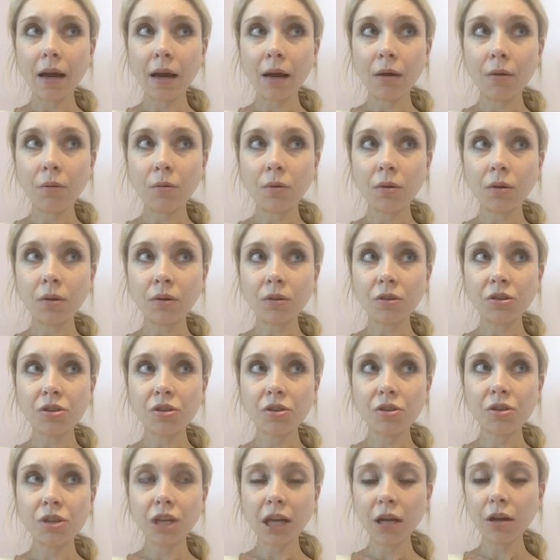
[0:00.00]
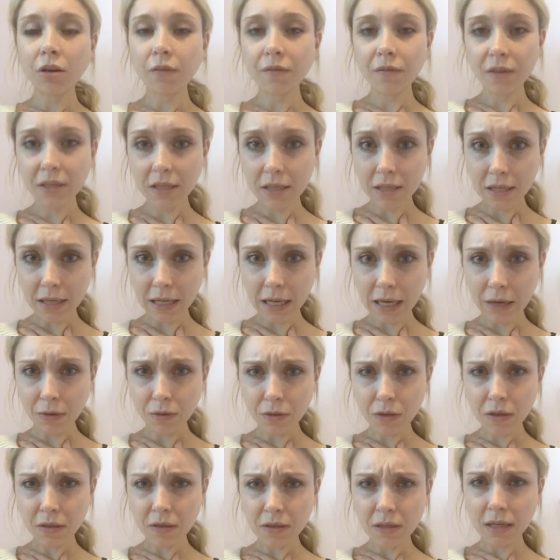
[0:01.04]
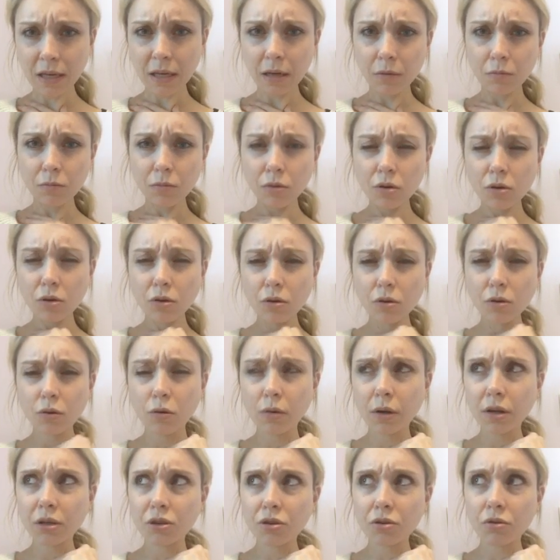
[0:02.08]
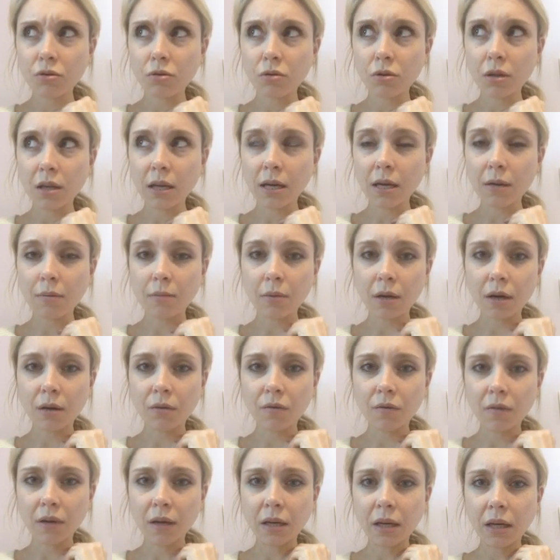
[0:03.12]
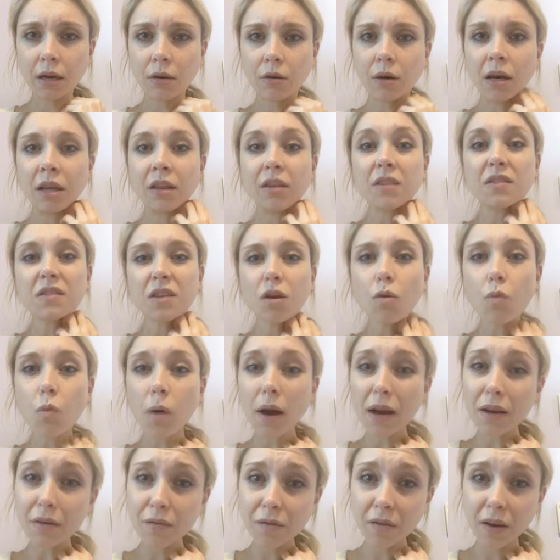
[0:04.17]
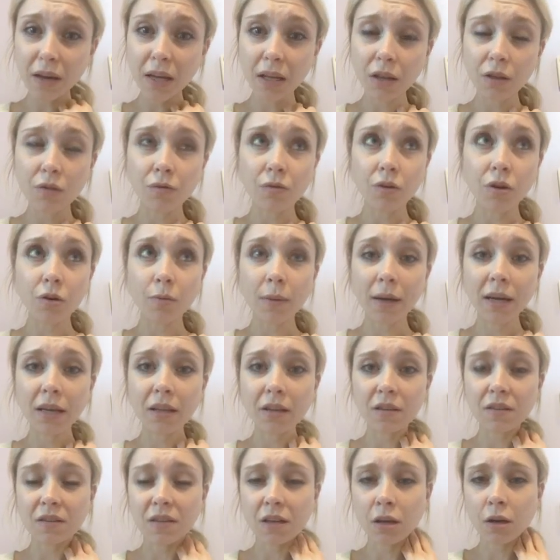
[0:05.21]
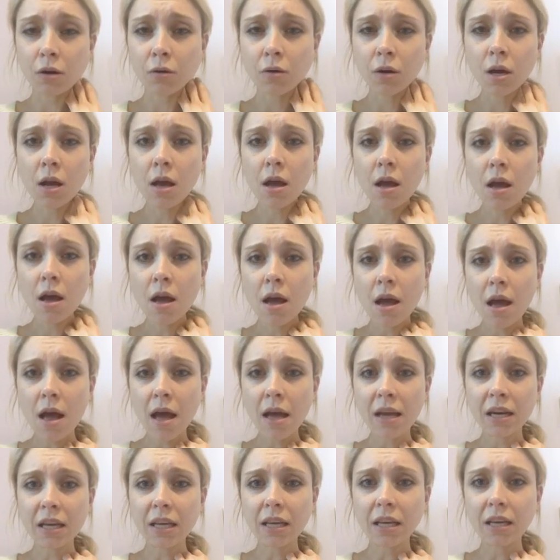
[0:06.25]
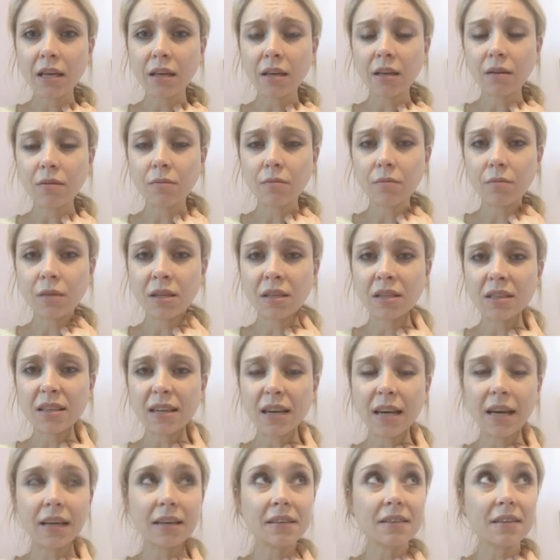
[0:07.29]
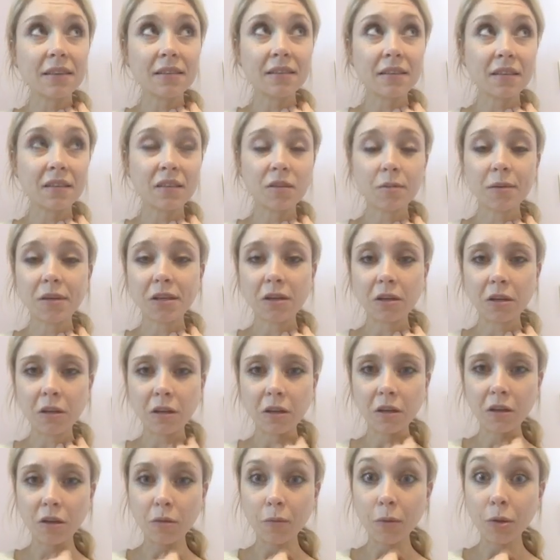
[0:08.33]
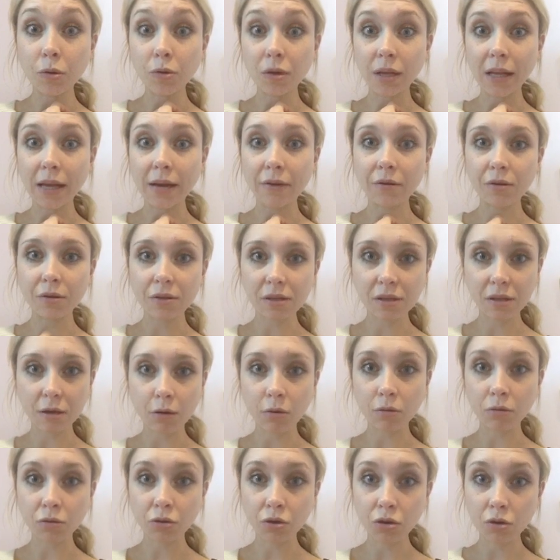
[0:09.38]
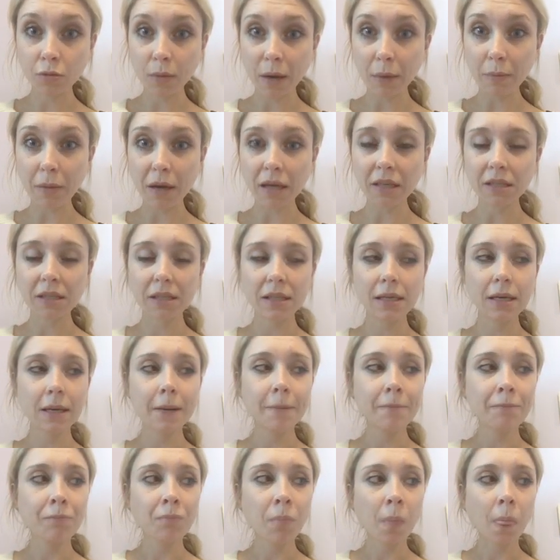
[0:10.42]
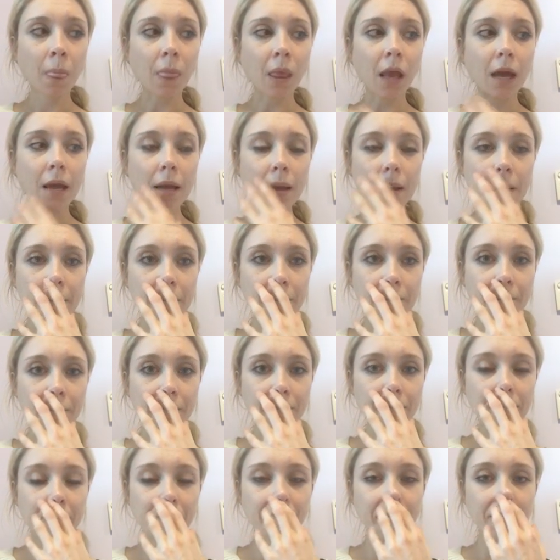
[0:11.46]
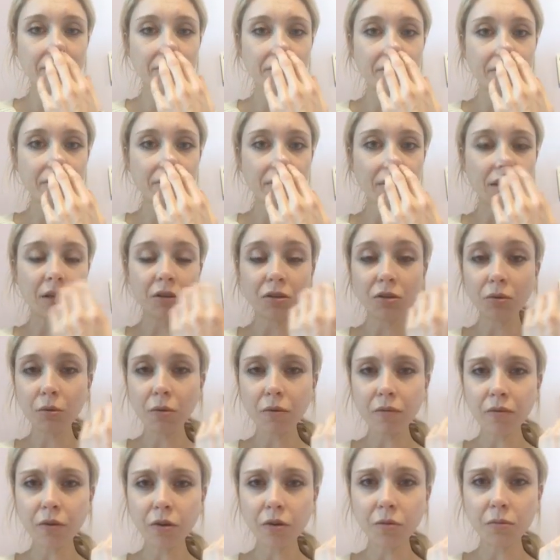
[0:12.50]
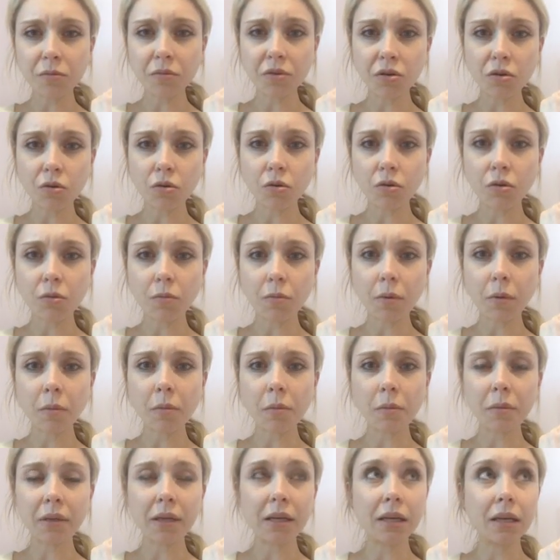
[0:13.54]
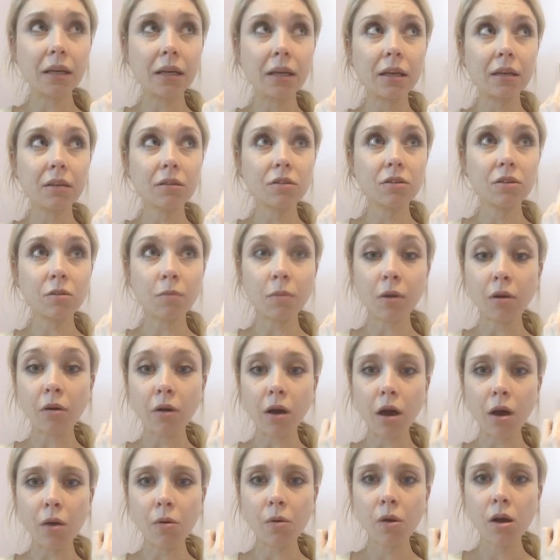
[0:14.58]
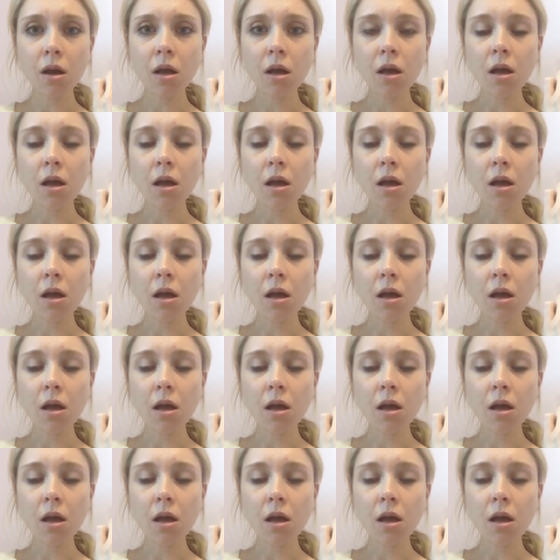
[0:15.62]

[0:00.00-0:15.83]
I will check on visiting hours, because again I'm not quite sure on that, but I'll find out. And there's no Wi-Fi in the room either, so any internet access has to be done in the communal areas, so I will do my best. I'll do a room tour probably tomorrow,